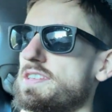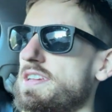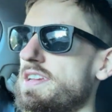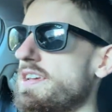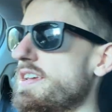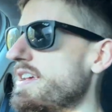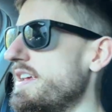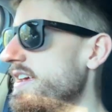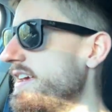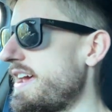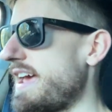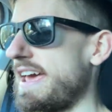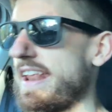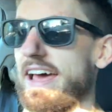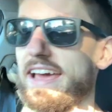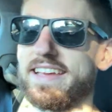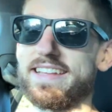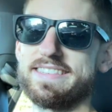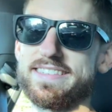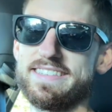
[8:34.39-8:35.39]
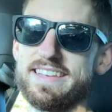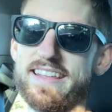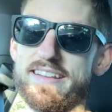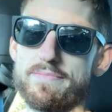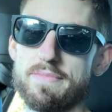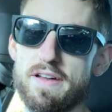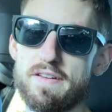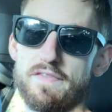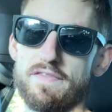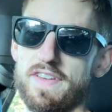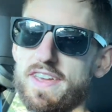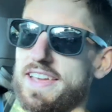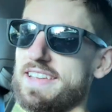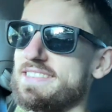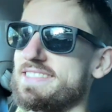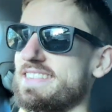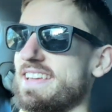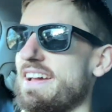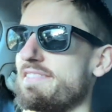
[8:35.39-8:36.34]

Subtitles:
And I can see it in my face.